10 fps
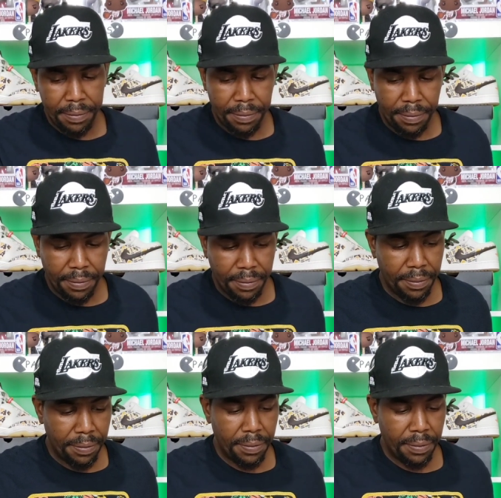
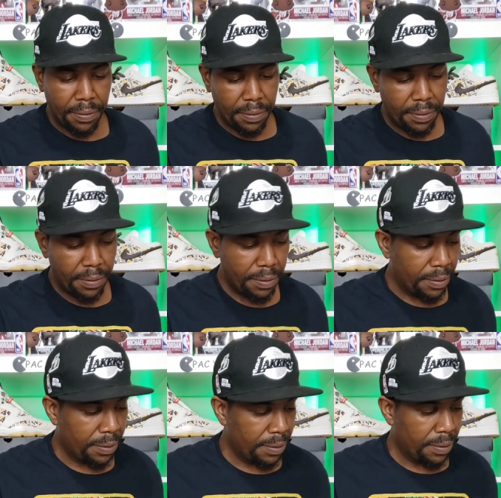
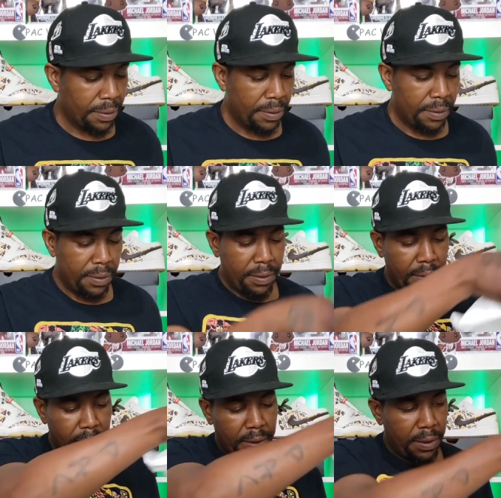
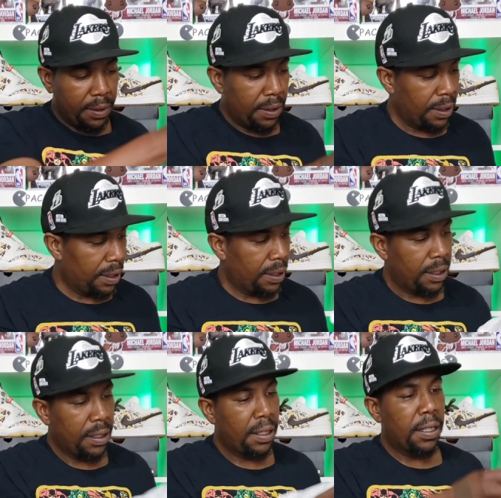
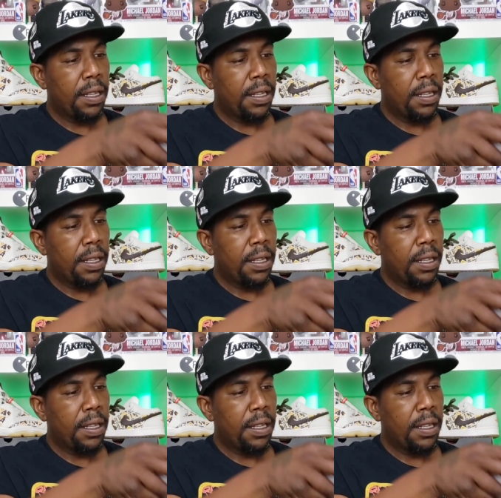(silence)